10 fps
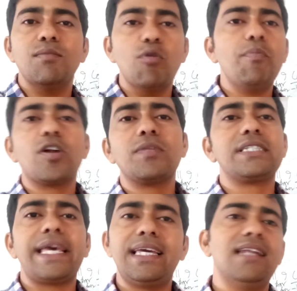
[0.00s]
movement of the
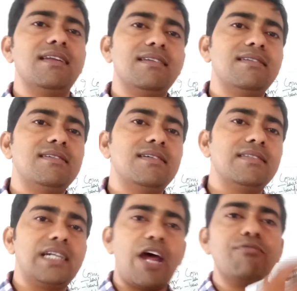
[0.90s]
cycle,
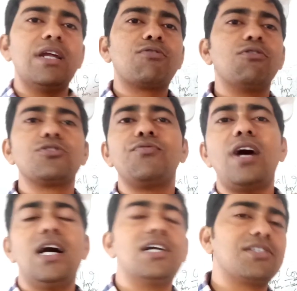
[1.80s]
the diurnal course of
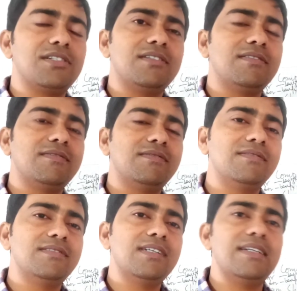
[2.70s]
earth
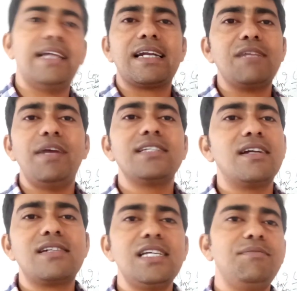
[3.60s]
that remains
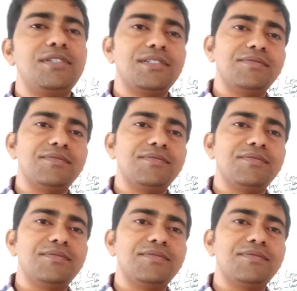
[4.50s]
untrained,